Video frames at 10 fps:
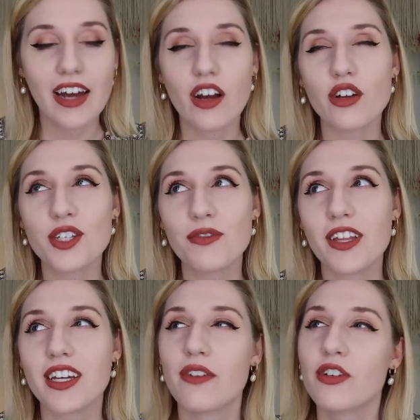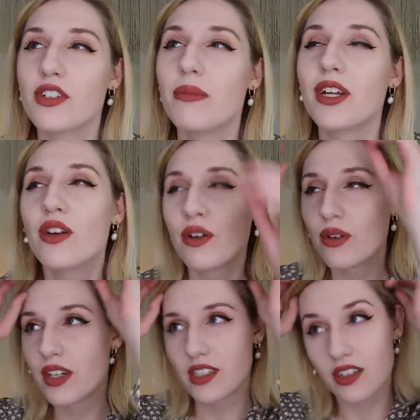And I also feel like if you're somebody
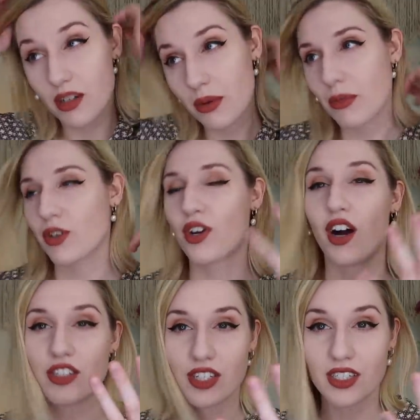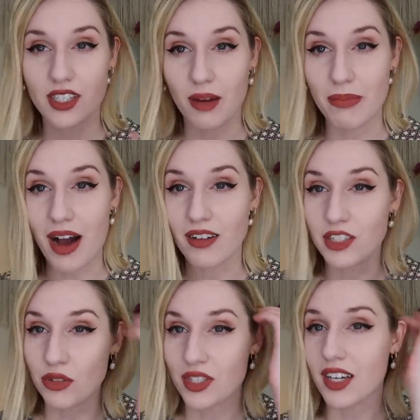who is a little bit more cautious about
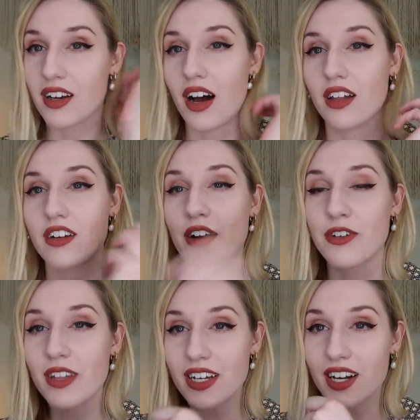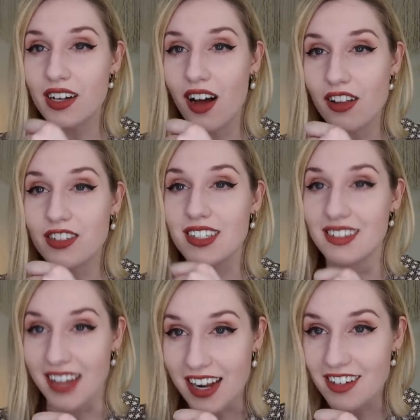using color, I feel like a colored
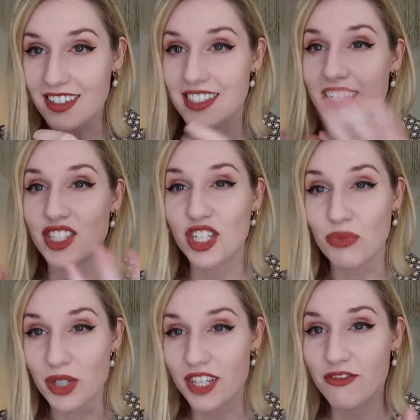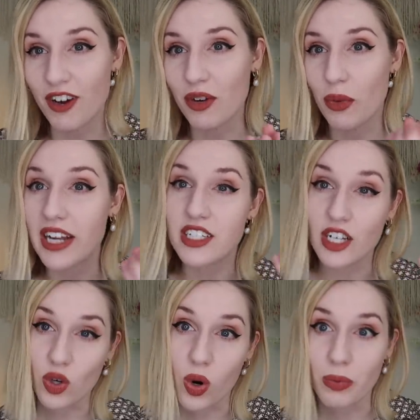liner is actually a really fun way to
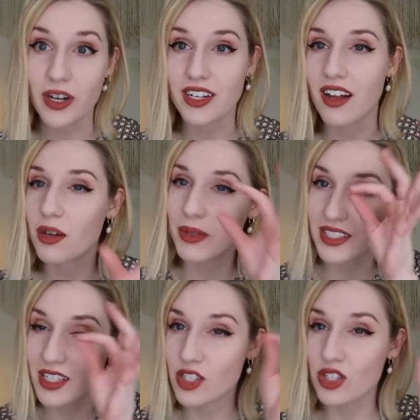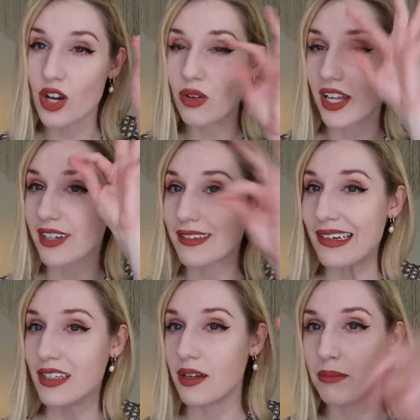incorporate color because it's so like
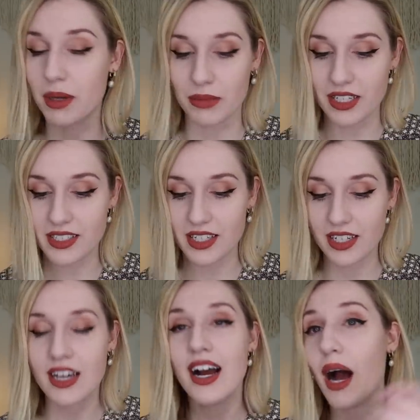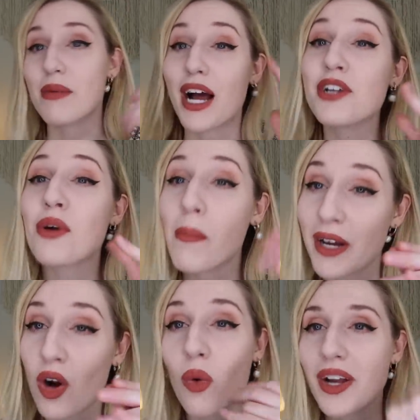minimalistic. I mean, I do a
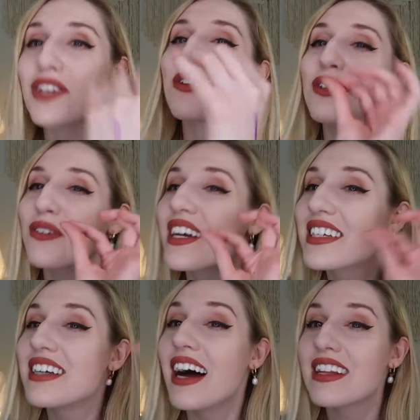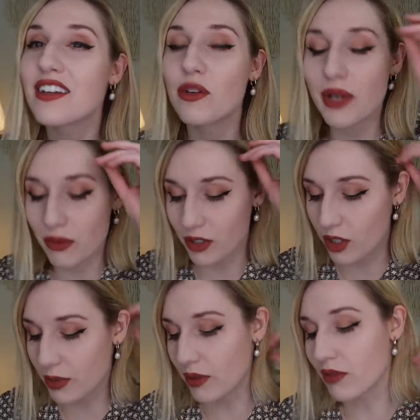big old wing. You could do like a tiny little wing where
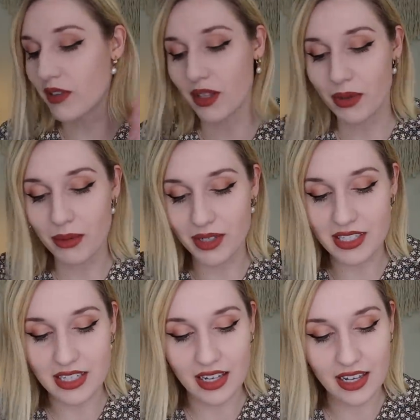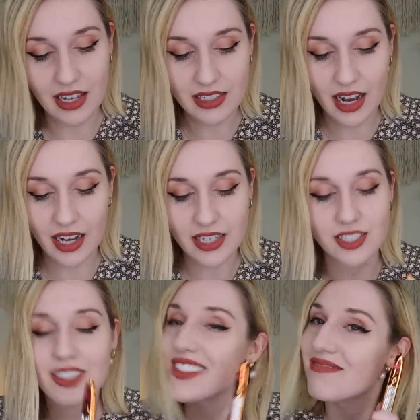nobody would really be able to see it. And I
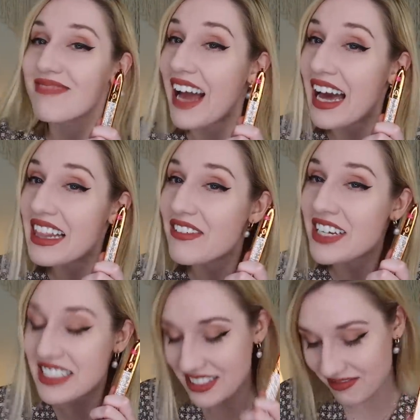love it.